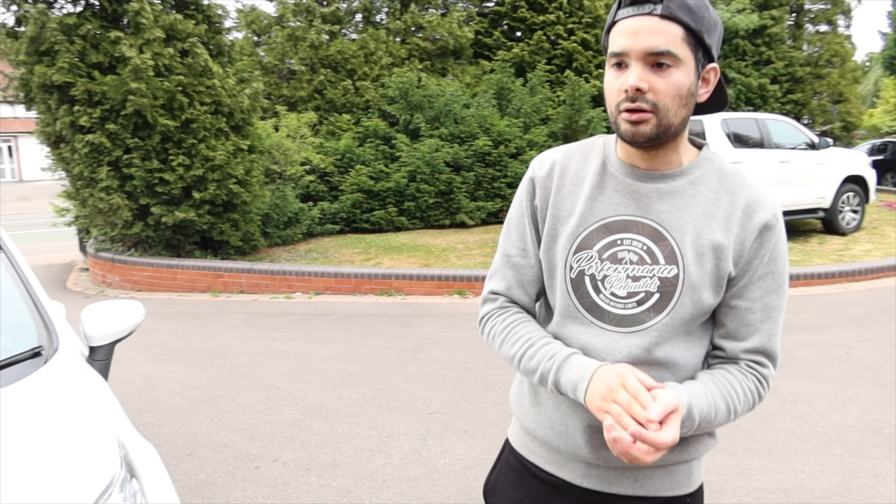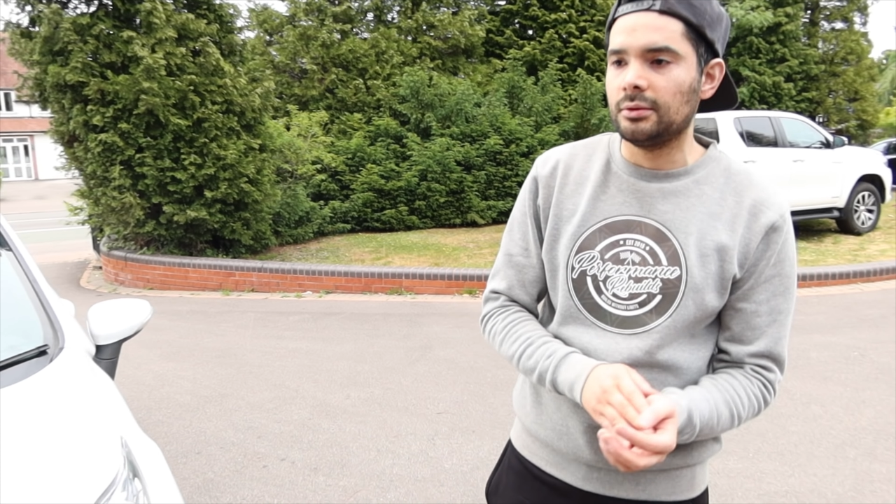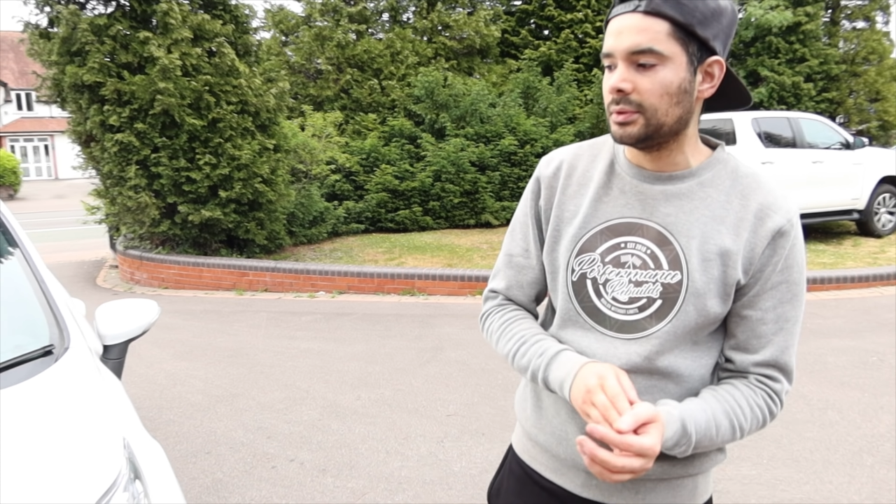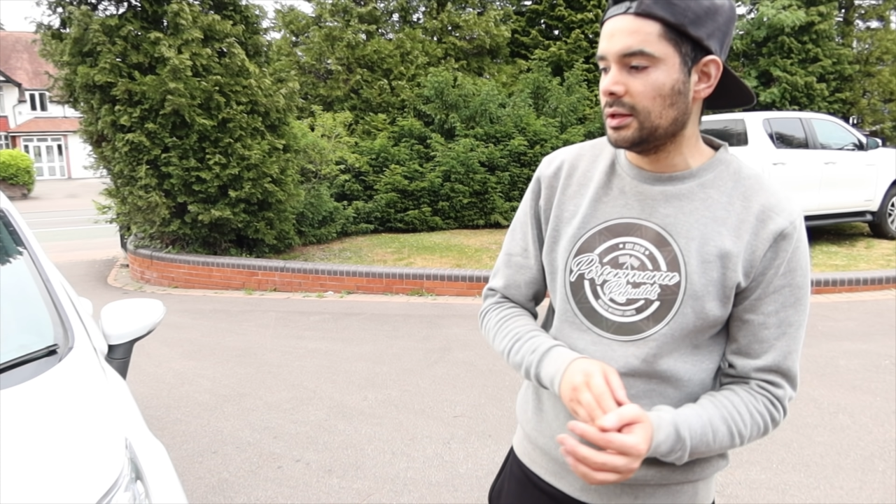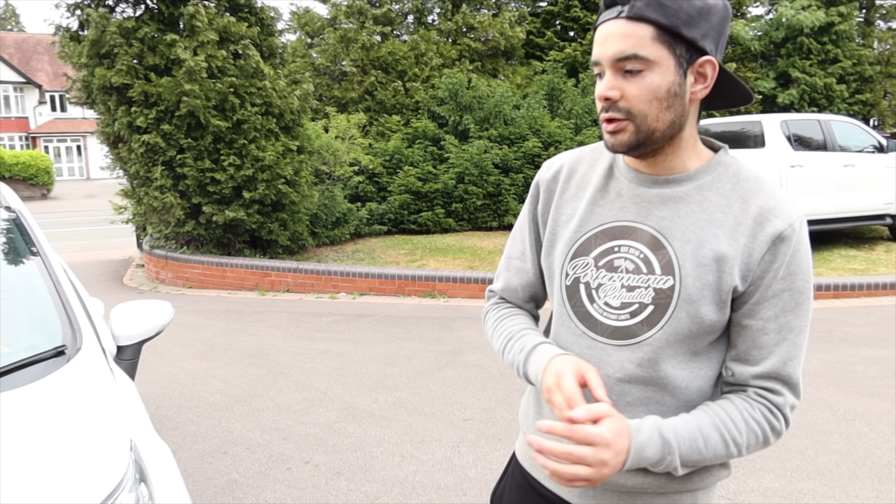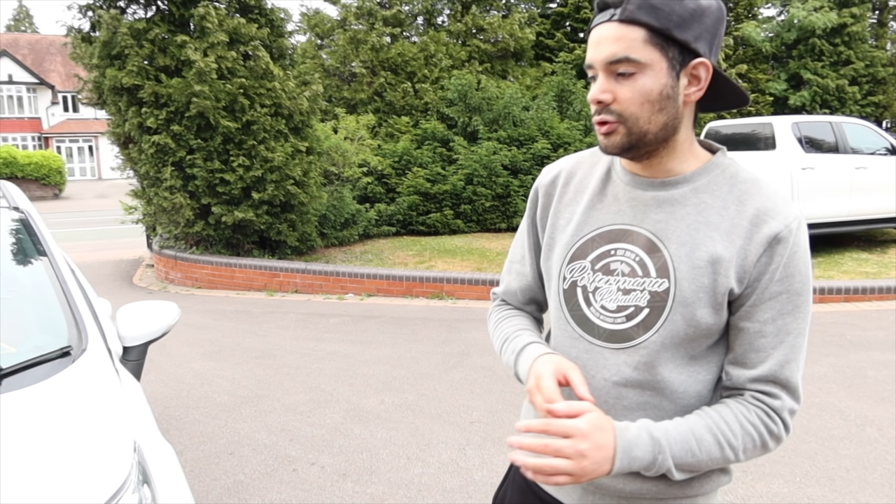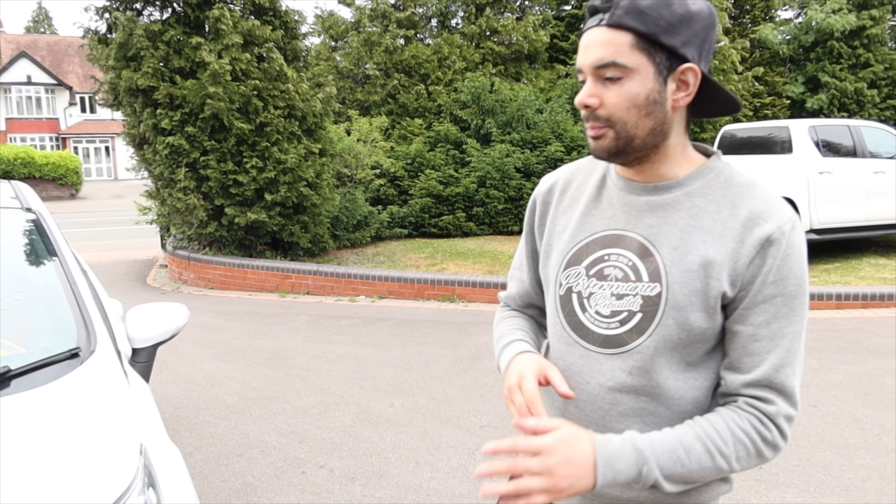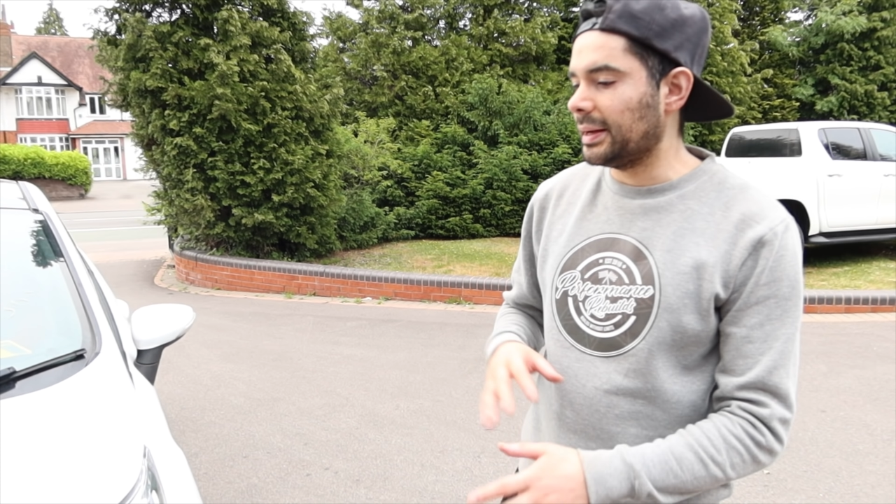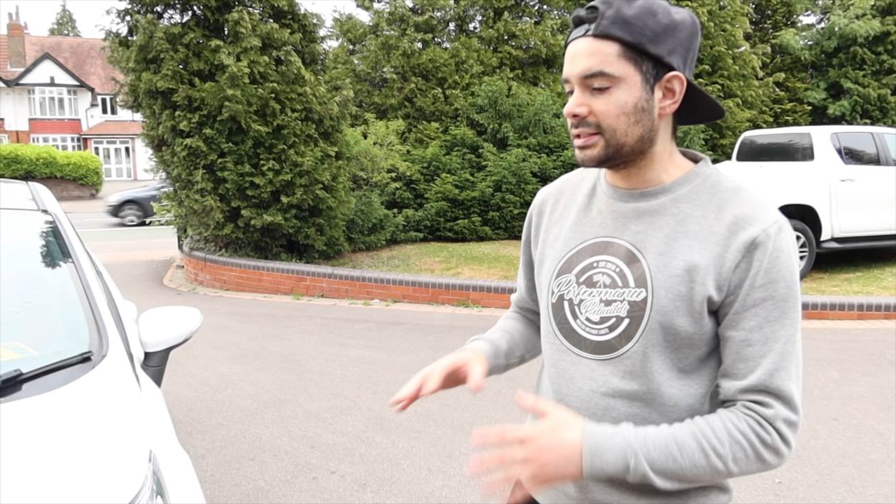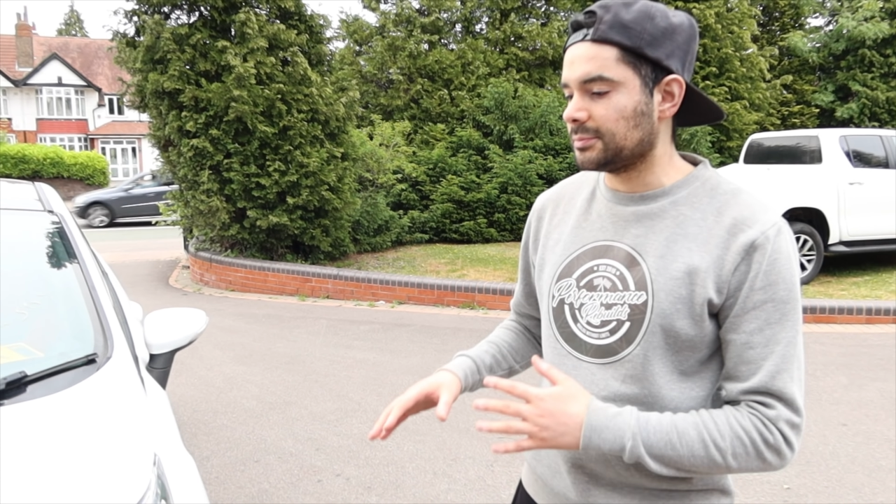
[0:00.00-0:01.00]
time,
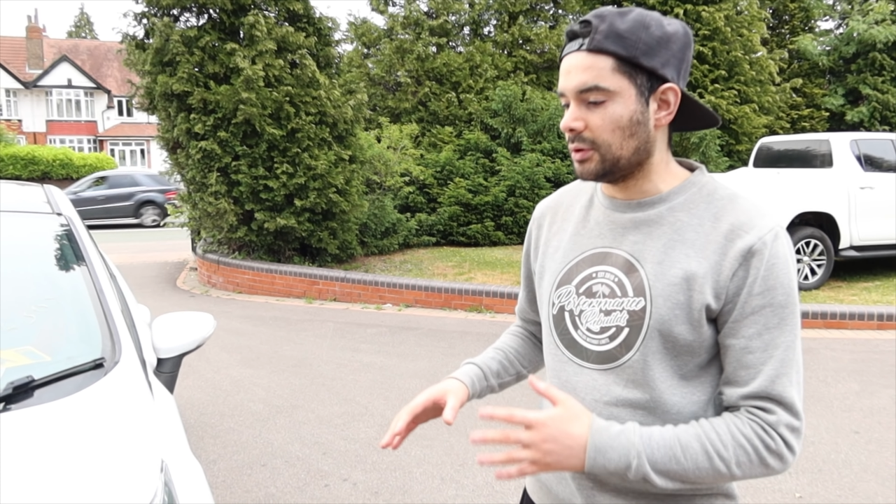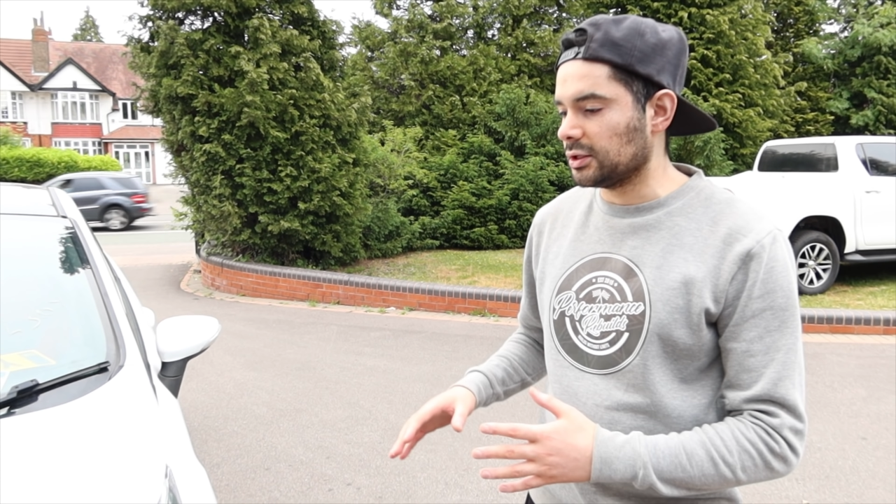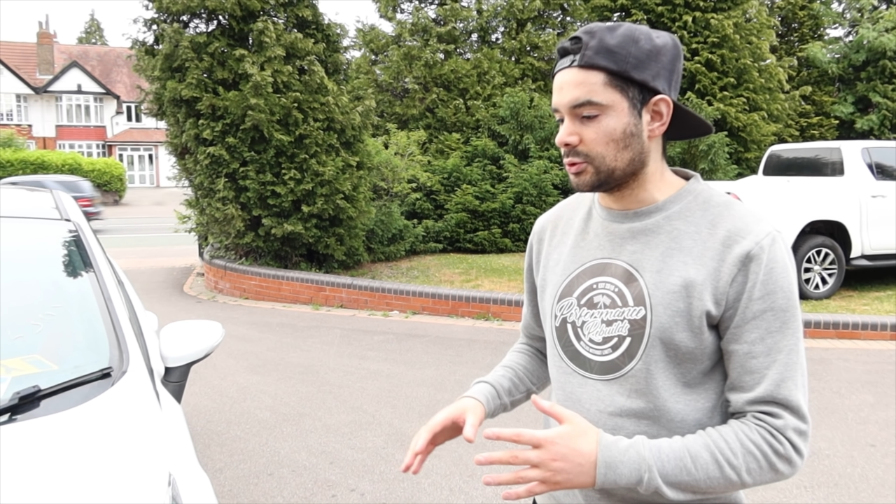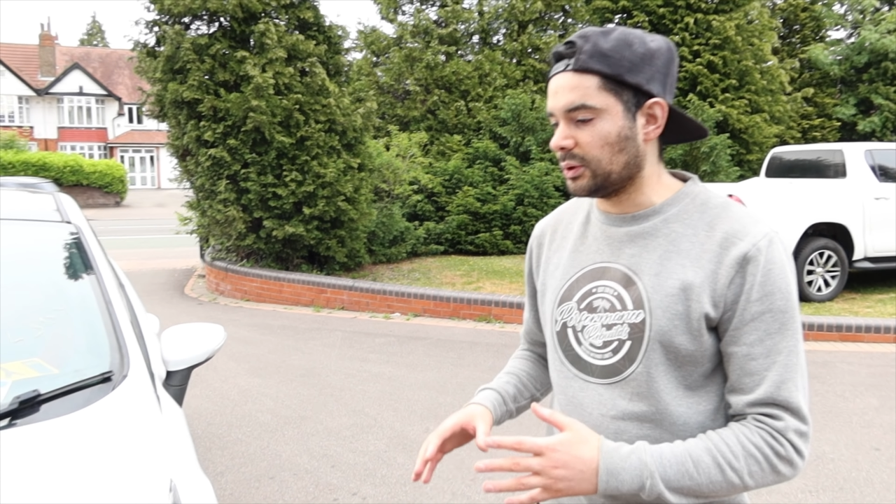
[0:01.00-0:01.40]
painting parts.